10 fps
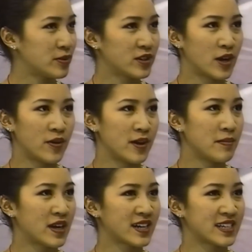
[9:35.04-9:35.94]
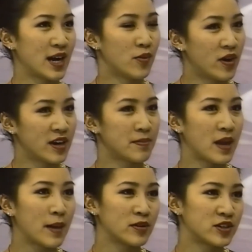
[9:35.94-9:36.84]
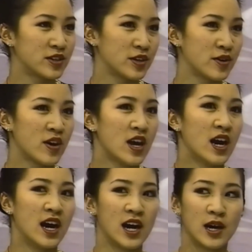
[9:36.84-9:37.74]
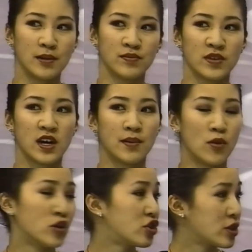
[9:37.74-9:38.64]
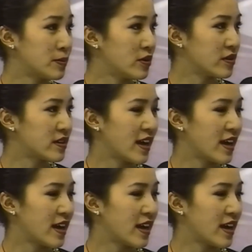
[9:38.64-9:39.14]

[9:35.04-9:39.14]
toe in because I want to be able to do um, more triples.